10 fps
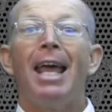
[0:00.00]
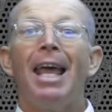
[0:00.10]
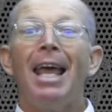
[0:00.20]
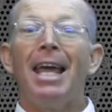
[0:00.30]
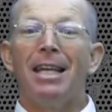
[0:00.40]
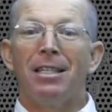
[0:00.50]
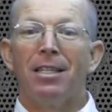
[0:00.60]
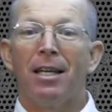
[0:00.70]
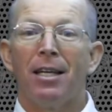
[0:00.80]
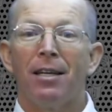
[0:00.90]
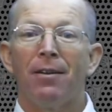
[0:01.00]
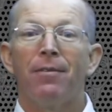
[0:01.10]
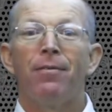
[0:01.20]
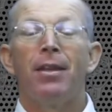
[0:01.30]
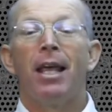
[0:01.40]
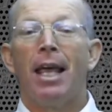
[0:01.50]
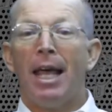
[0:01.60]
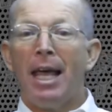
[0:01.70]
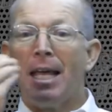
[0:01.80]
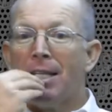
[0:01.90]
Eat.
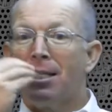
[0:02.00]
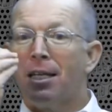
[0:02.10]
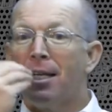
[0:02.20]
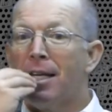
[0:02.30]
You've